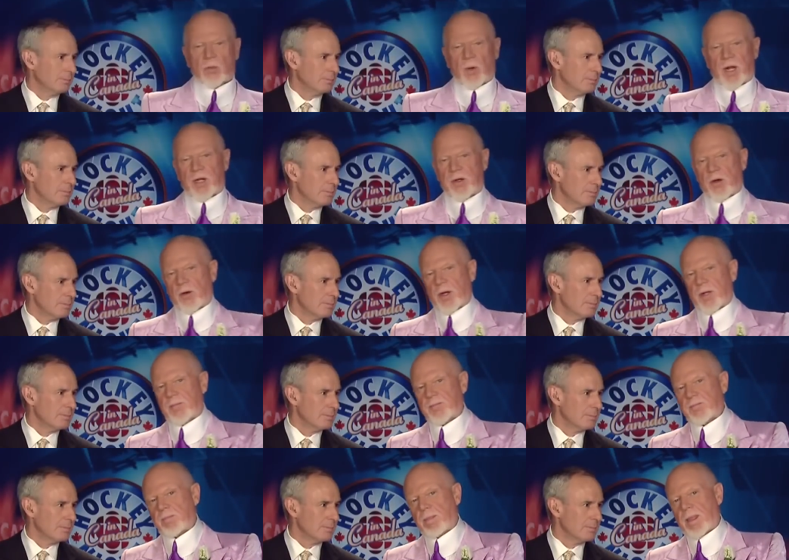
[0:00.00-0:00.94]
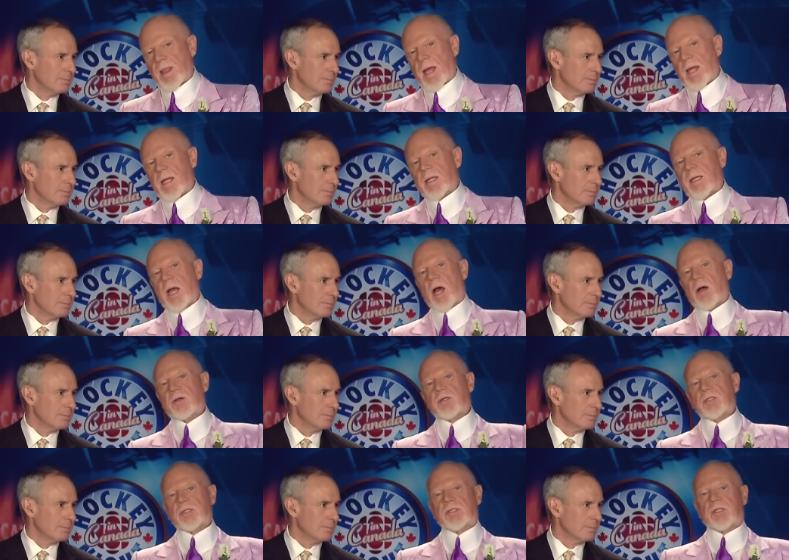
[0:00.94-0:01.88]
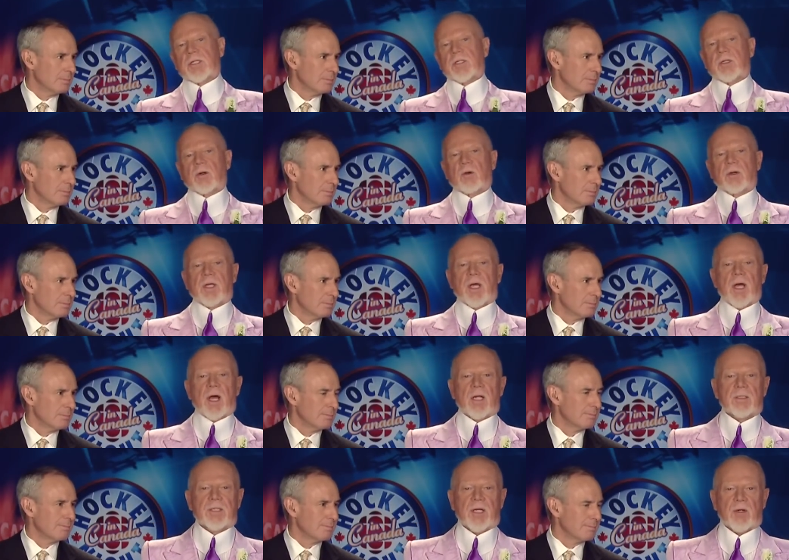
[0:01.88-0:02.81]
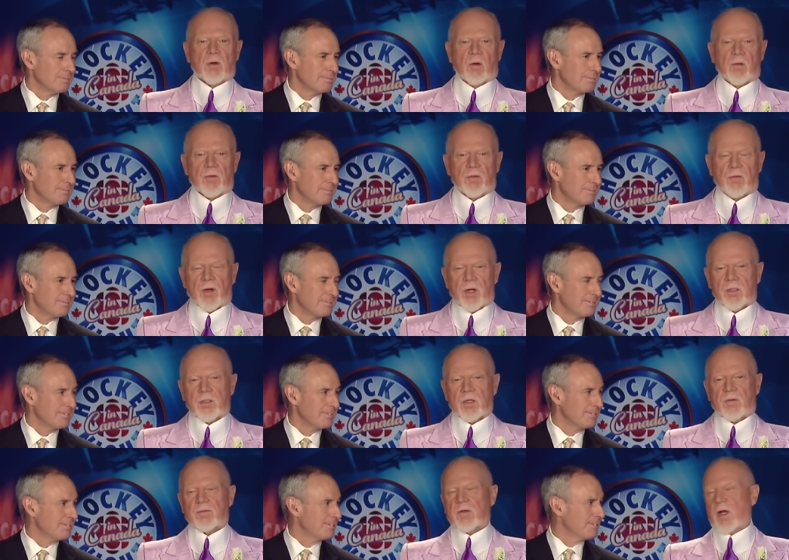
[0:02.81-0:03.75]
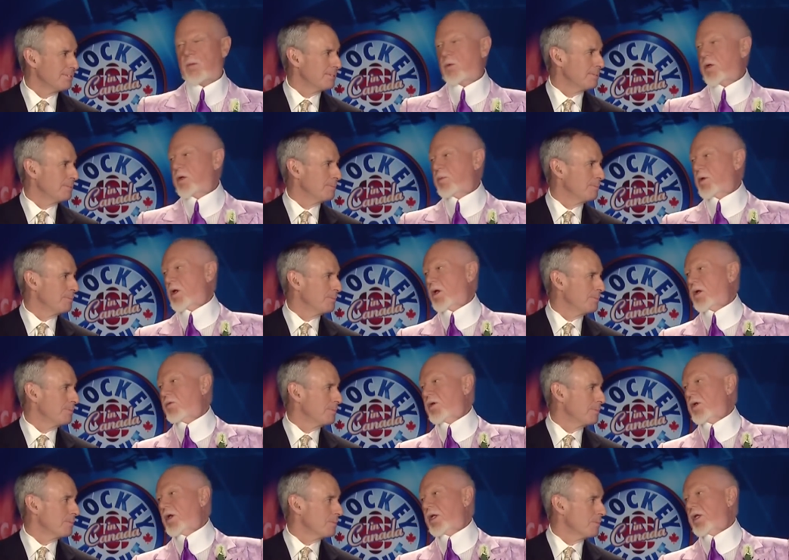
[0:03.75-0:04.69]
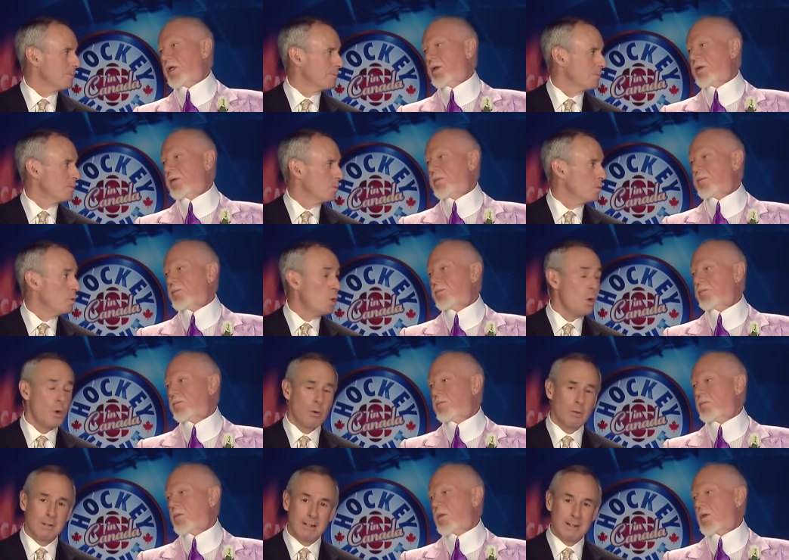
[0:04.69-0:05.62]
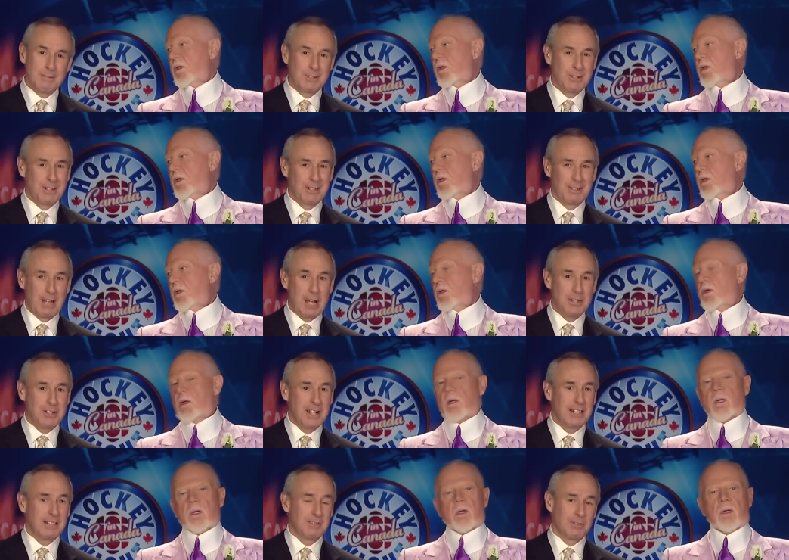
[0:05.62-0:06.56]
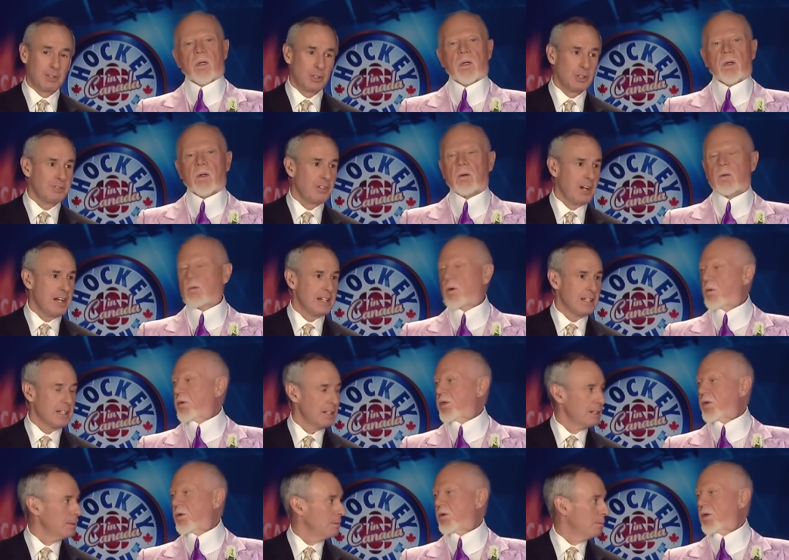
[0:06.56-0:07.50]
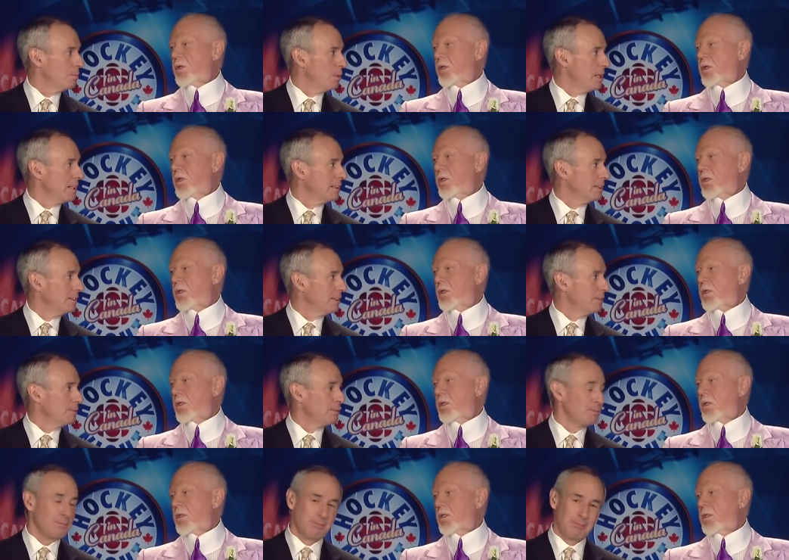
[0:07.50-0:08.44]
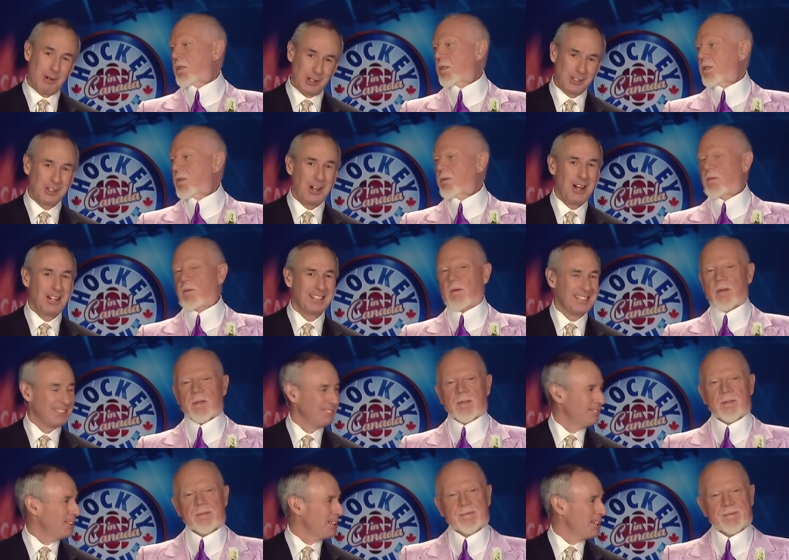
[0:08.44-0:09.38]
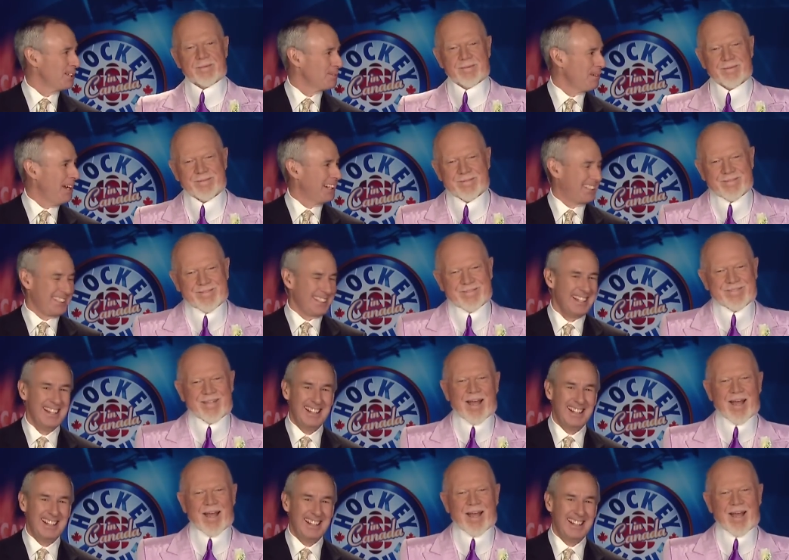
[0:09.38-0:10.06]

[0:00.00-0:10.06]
Speaker 1: way to do it. Now you just sit there. Okay, I'll take over. You've had a tough time. What have you been on every night, eh?
Speaker 2: No, I was uh, last night for Good Friday. What were you doing? Break, uh, watching hockey. What do you expect?